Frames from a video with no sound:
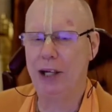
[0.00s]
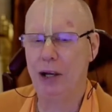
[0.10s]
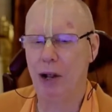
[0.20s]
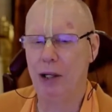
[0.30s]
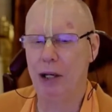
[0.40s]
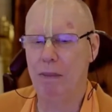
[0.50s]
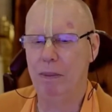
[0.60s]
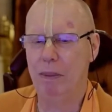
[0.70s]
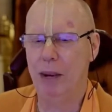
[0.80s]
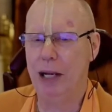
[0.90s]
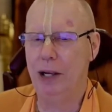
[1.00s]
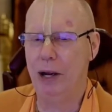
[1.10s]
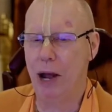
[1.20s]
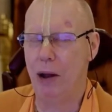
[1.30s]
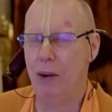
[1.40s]
told him, well, you
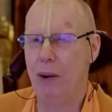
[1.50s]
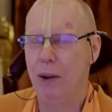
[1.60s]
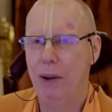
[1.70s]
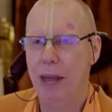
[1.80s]
know,